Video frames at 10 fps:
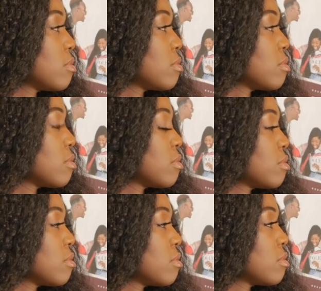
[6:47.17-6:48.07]

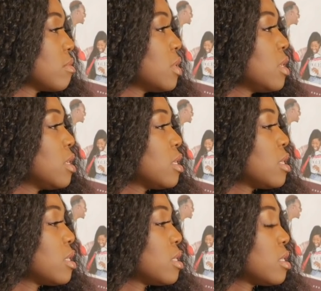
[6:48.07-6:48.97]

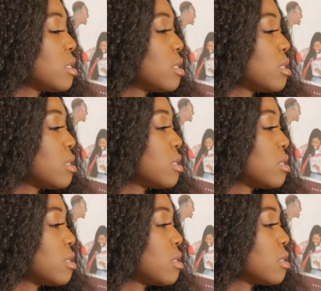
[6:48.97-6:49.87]

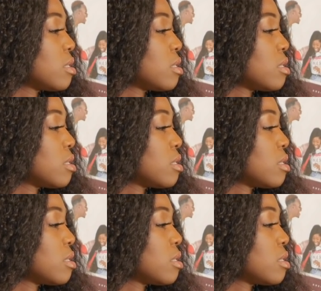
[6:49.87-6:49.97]
The person shown says nothing.